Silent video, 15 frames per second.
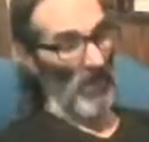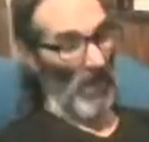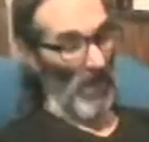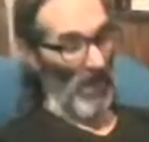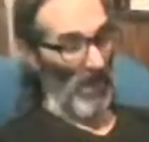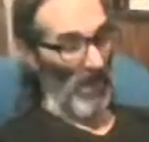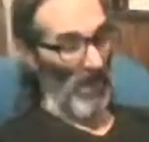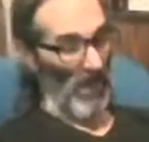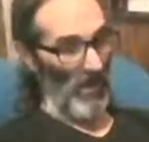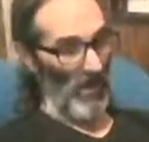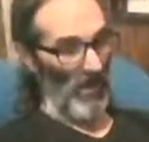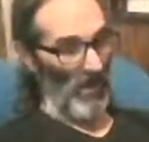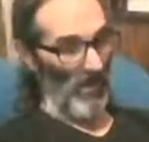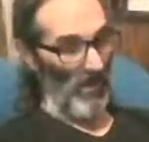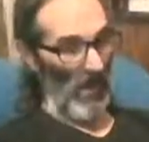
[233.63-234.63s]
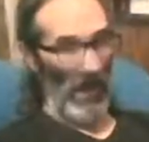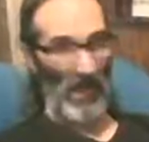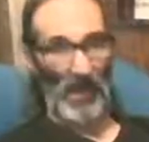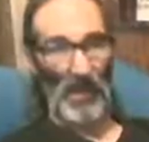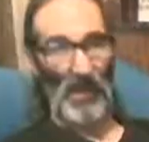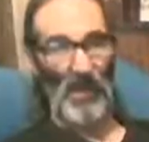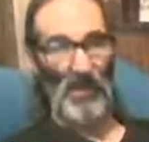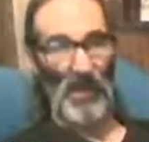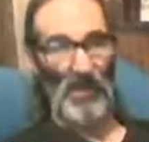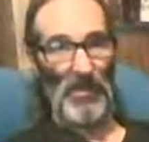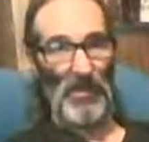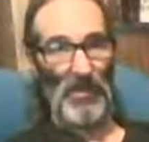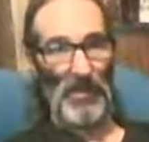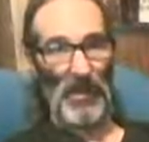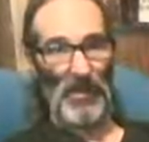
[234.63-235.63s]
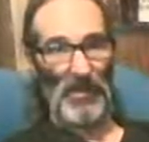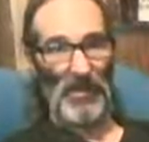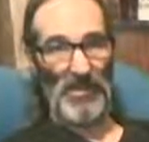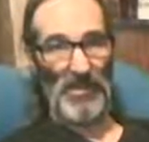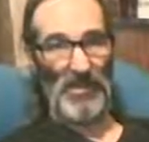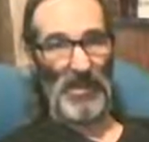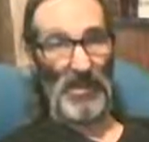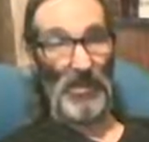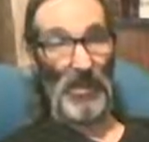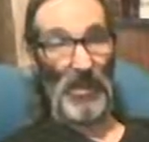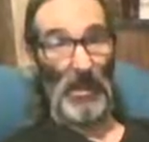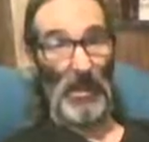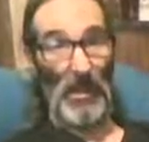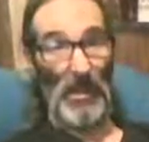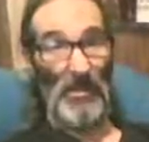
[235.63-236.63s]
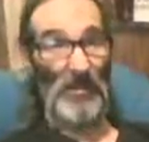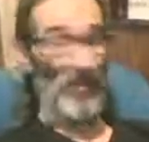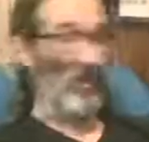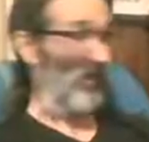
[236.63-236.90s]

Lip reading: and I can't remember the numbers to be quite honest,